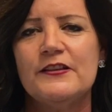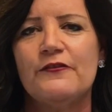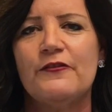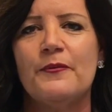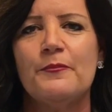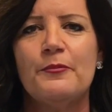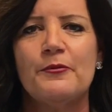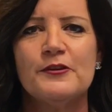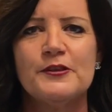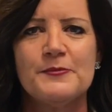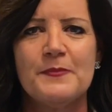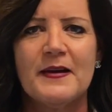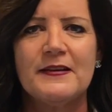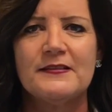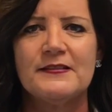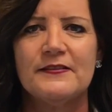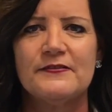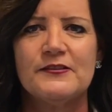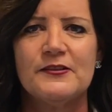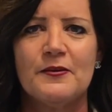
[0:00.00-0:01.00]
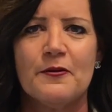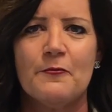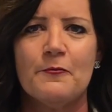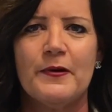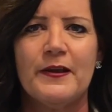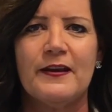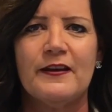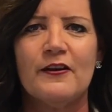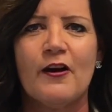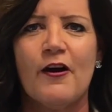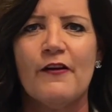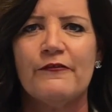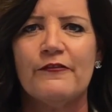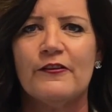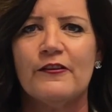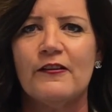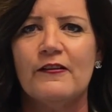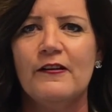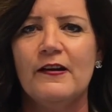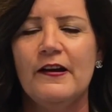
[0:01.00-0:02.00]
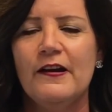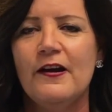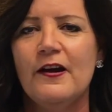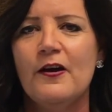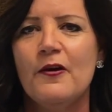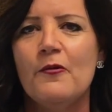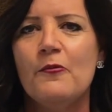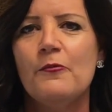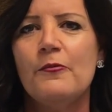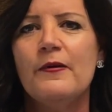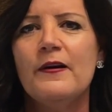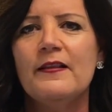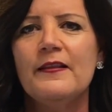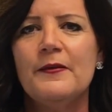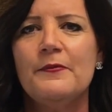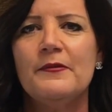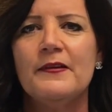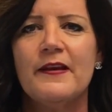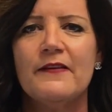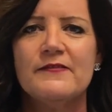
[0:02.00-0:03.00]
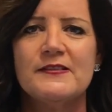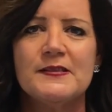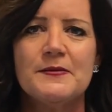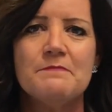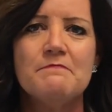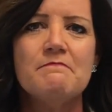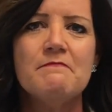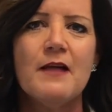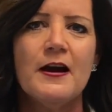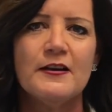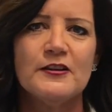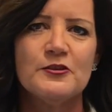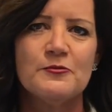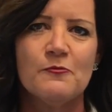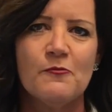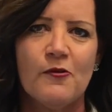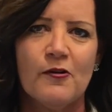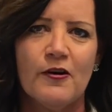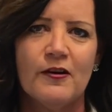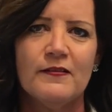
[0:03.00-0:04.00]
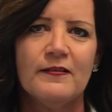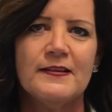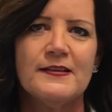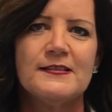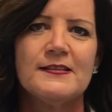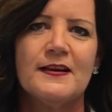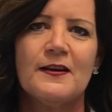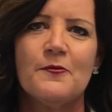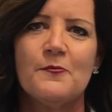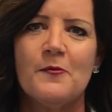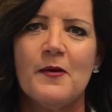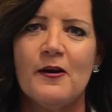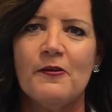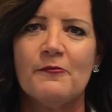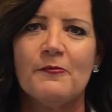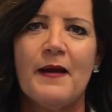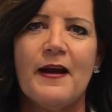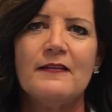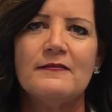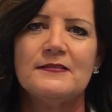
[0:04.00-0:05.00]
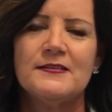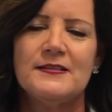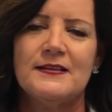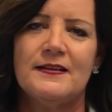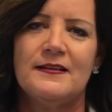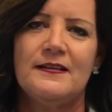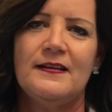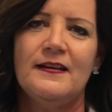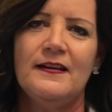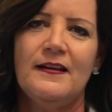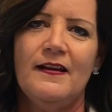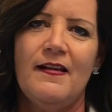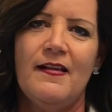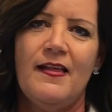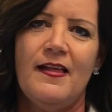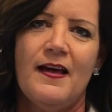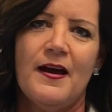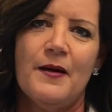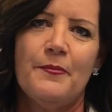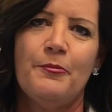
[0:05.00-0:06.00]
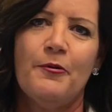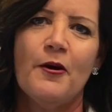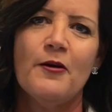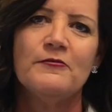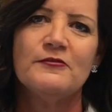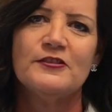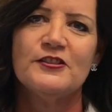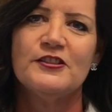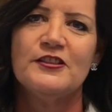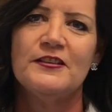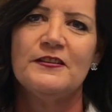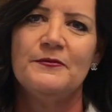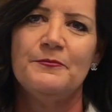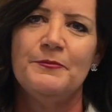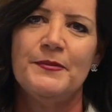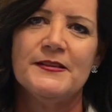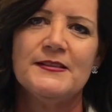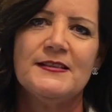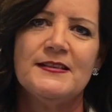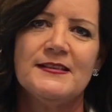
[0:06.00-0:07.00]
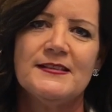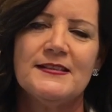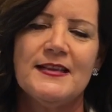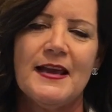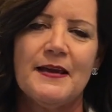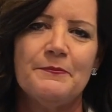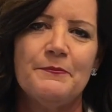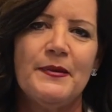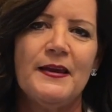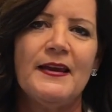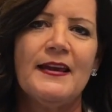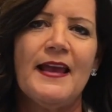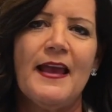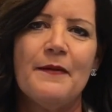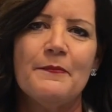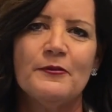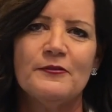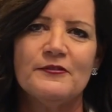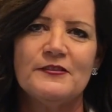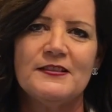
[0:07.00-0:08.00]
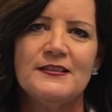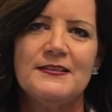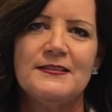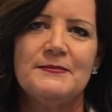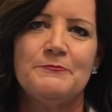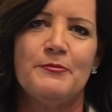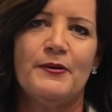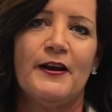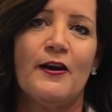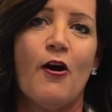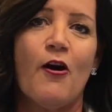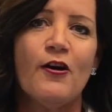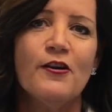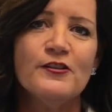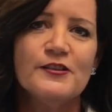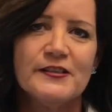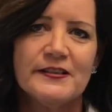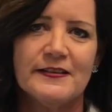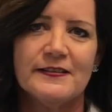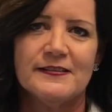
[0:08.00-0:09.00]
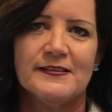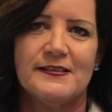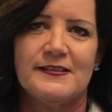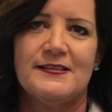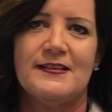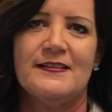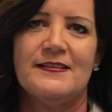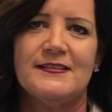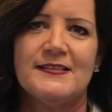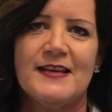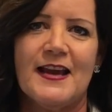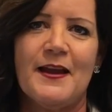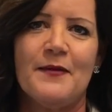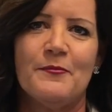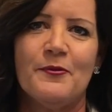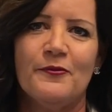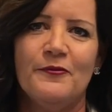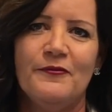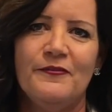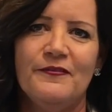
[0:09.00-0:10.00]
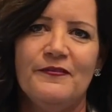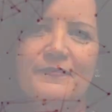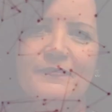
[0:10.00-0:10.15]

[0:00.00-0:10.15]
different perspectives that we can offer really will give us a much more holistic and well-rounded approach to business and being able to bring our skills to the table.